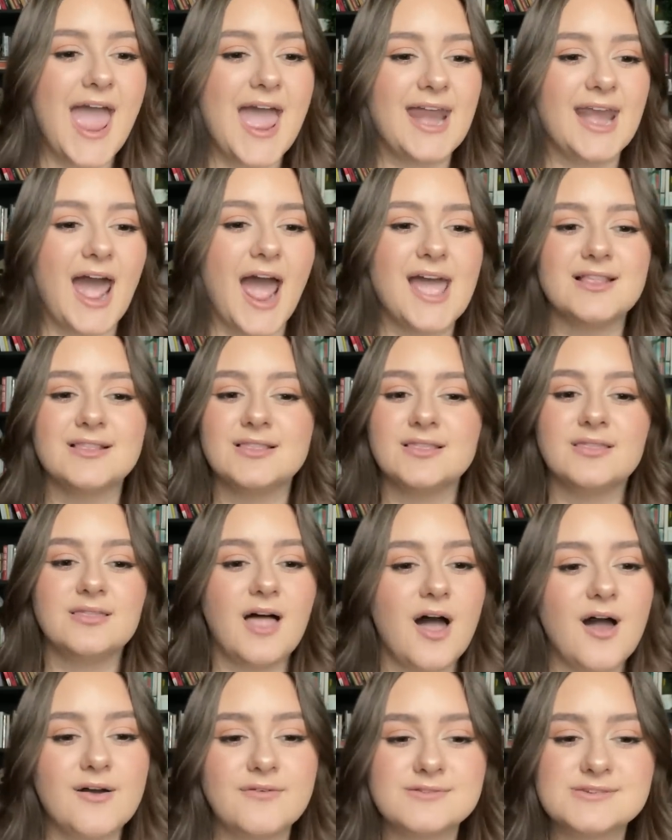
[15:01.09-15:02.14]
And I
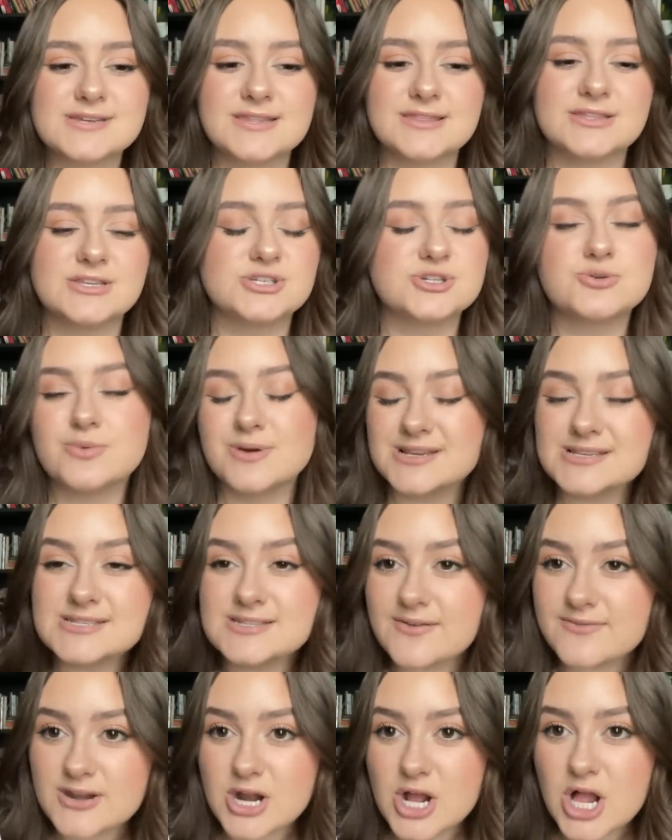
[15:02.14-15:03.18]
loved the twist
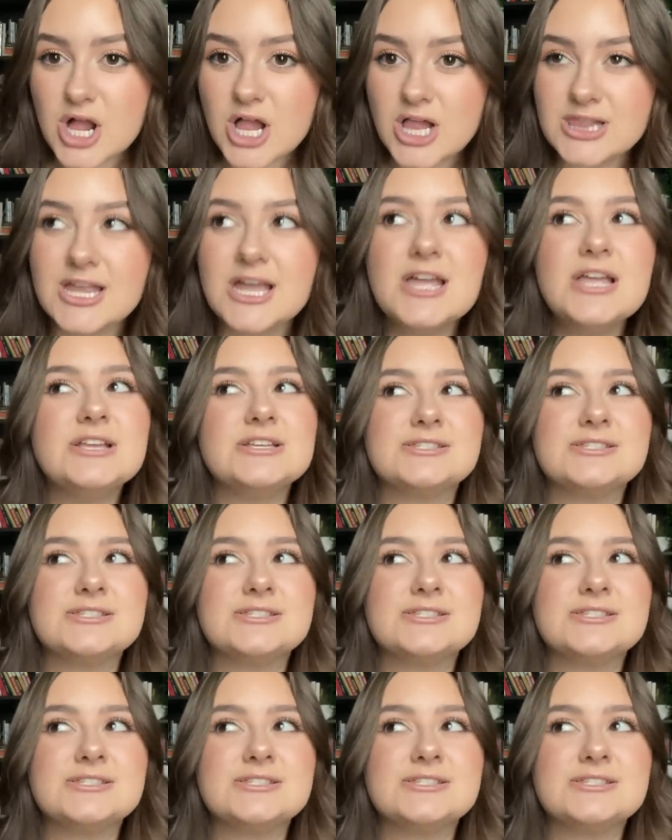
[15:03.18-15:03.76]
of it all.